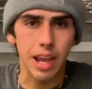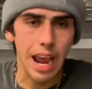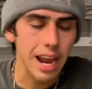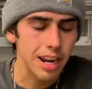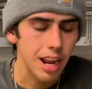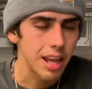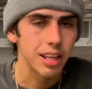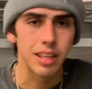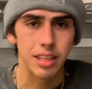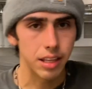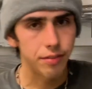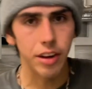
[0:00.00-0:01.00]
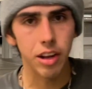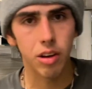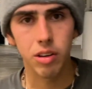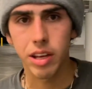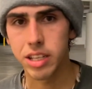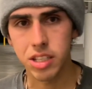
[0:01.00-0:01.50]
And this
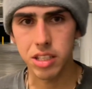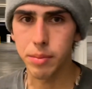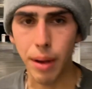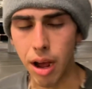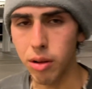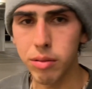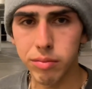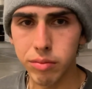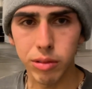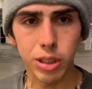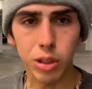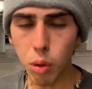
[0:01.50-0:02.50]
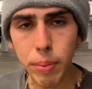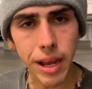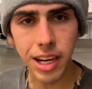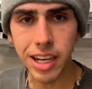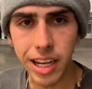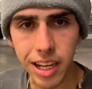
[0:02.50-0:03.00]
video is just about
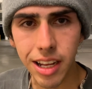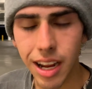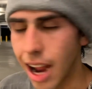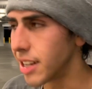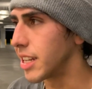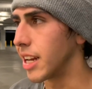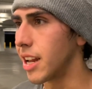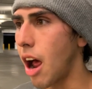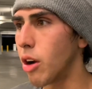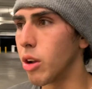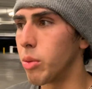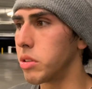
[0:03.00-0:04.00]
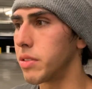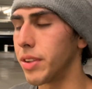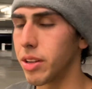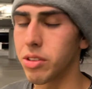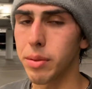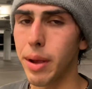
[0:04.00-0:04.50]
stupidity. I'm just kidding. I don't know what this
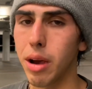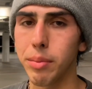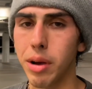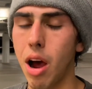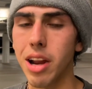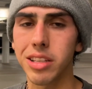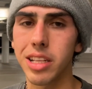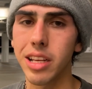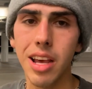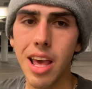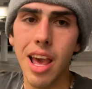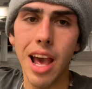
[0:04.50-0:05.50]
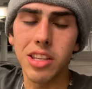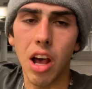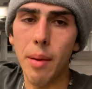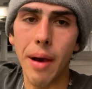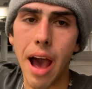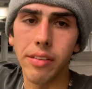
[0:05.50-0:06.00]
video is about, but honestly, it's all
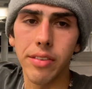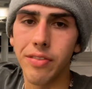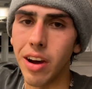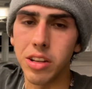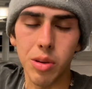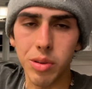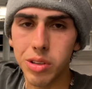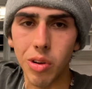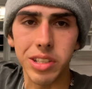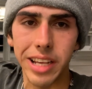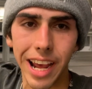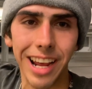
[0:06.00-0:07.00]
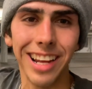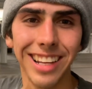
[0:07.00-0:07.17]
about having fun. So let's go skate.